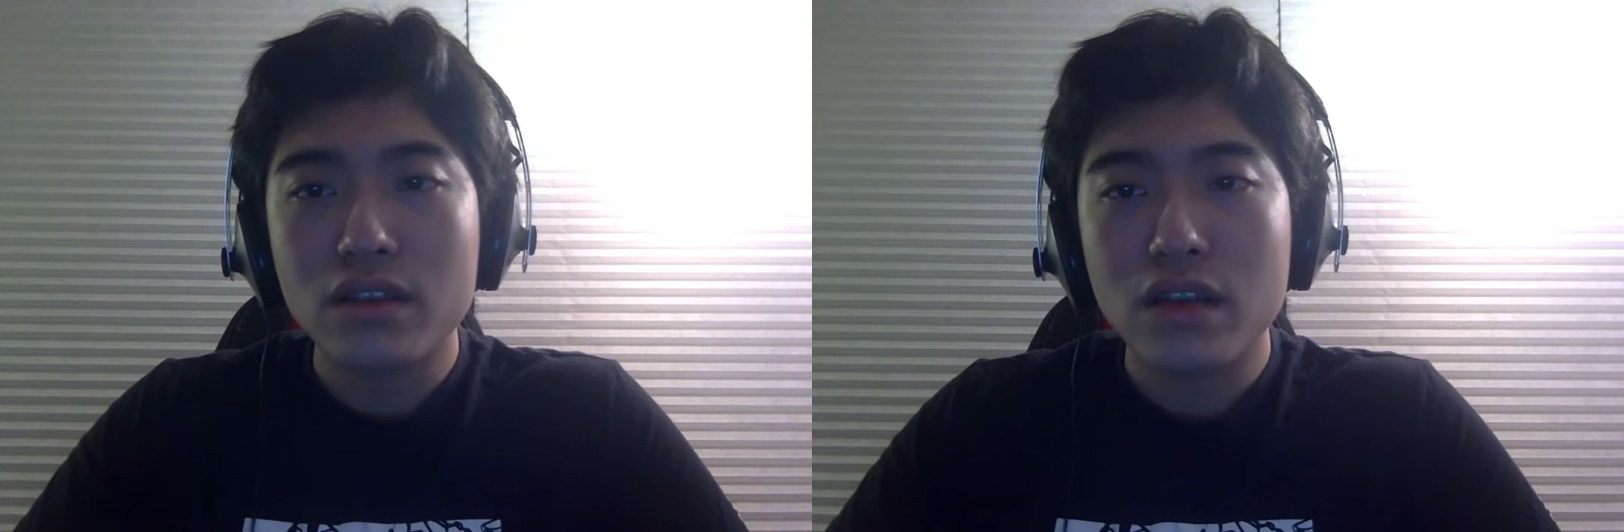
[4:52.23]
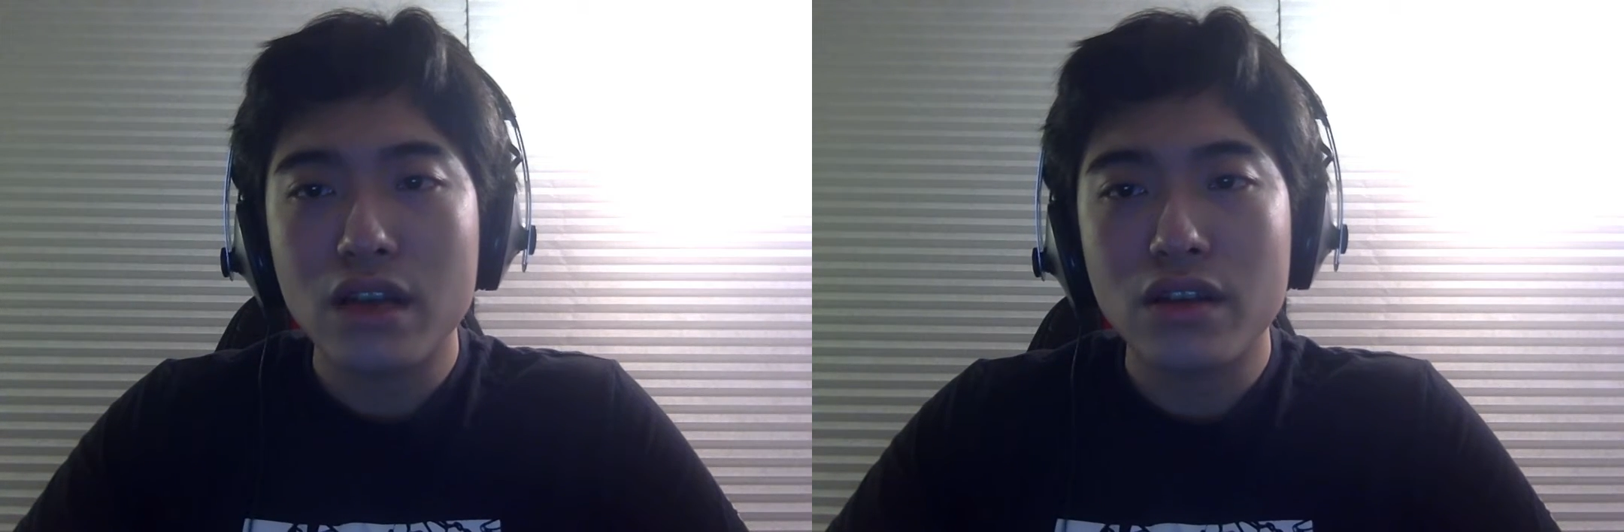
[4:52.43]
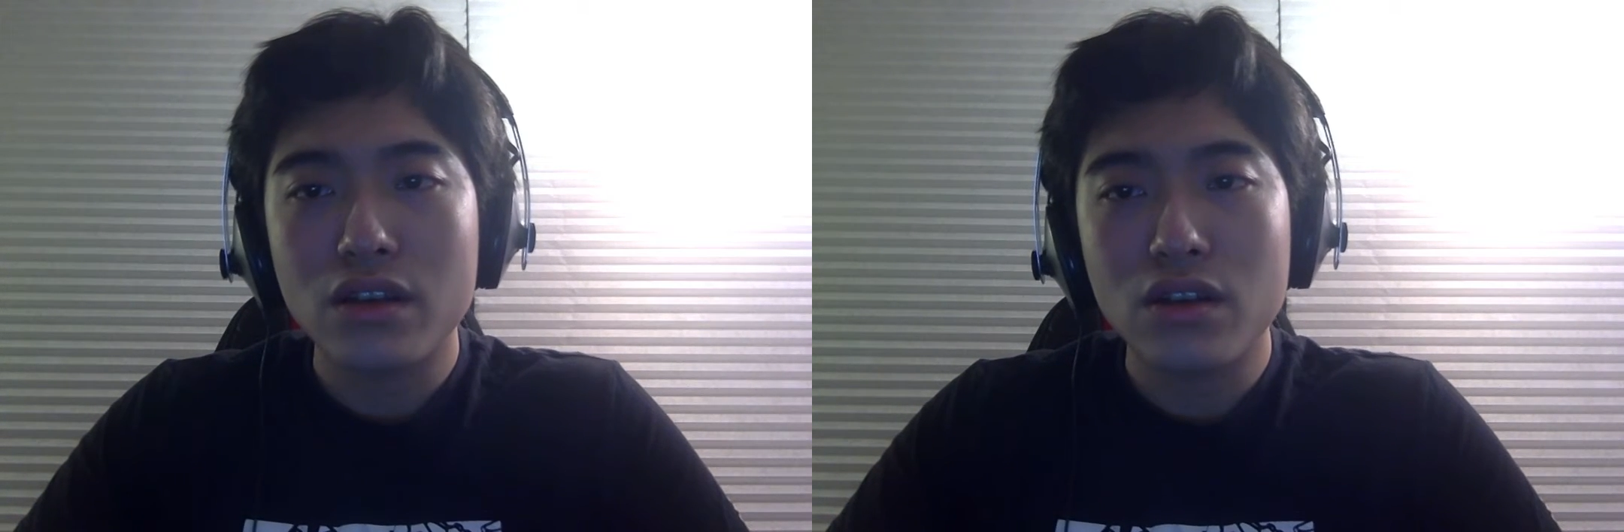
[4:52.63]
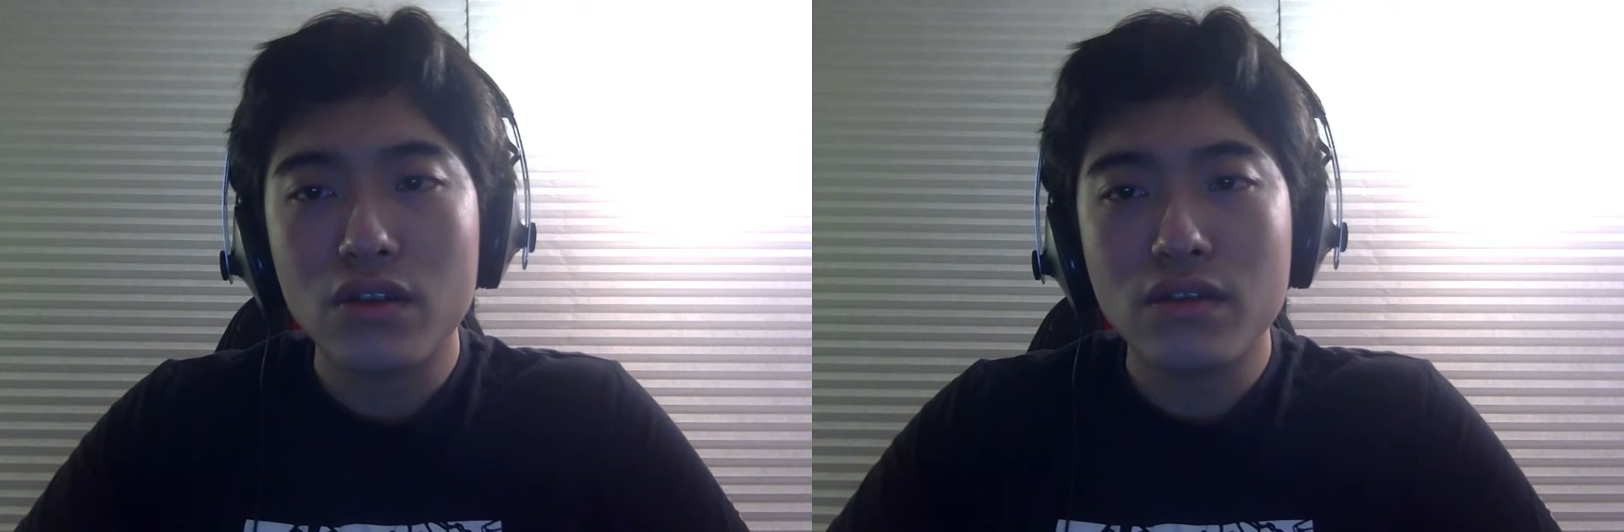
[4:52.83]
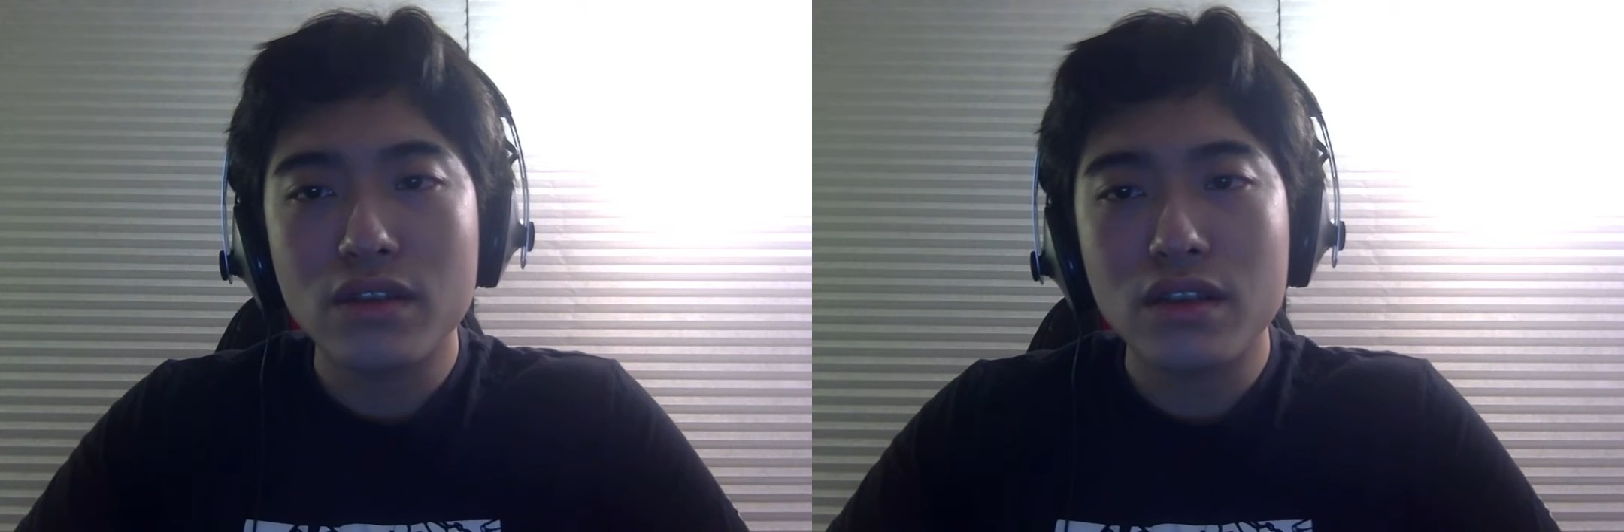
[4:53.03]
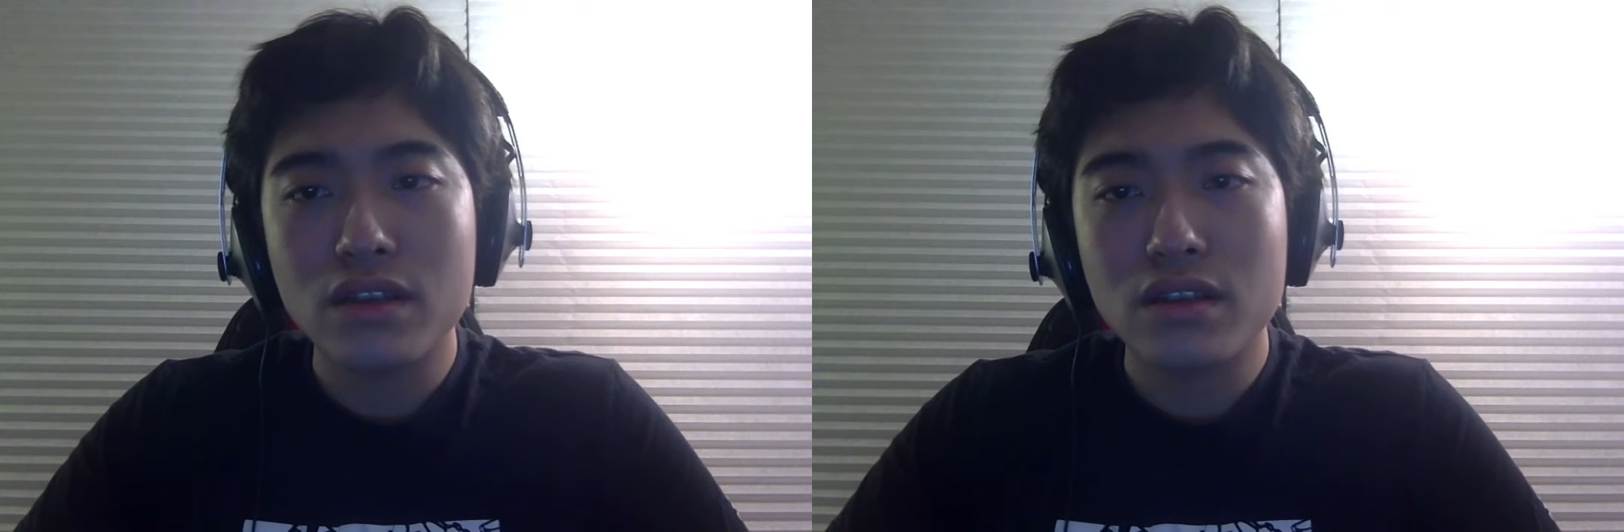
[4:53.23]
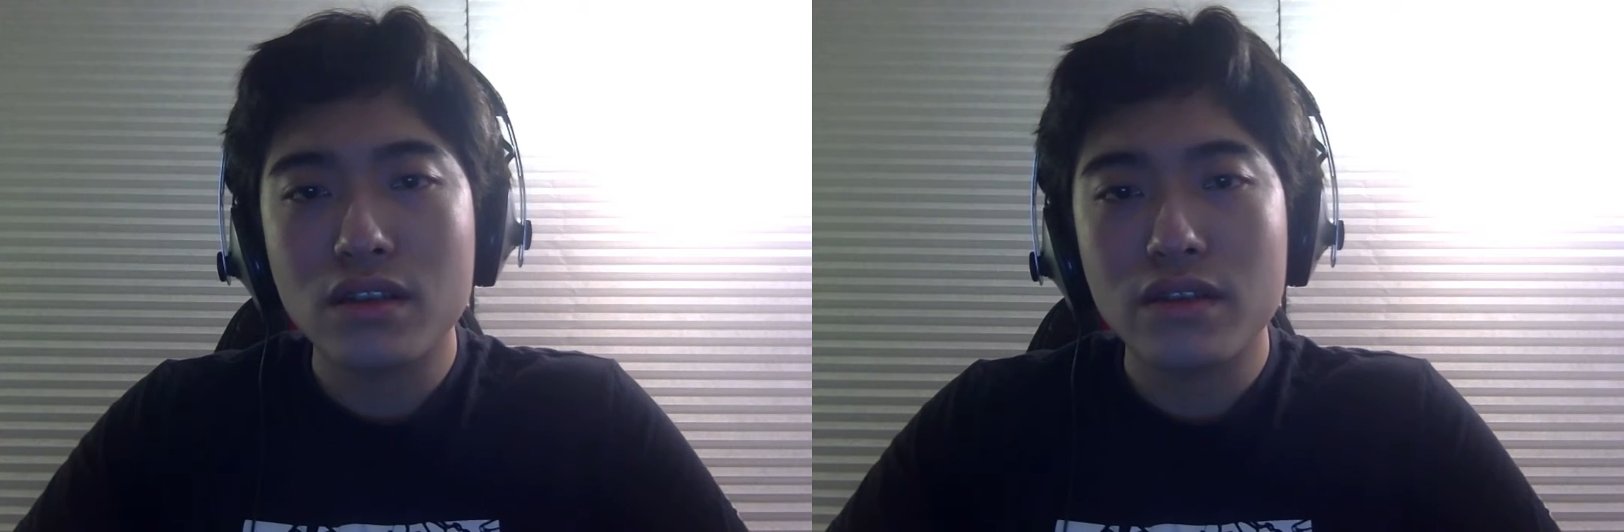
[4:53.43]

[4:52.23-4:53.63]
and clothes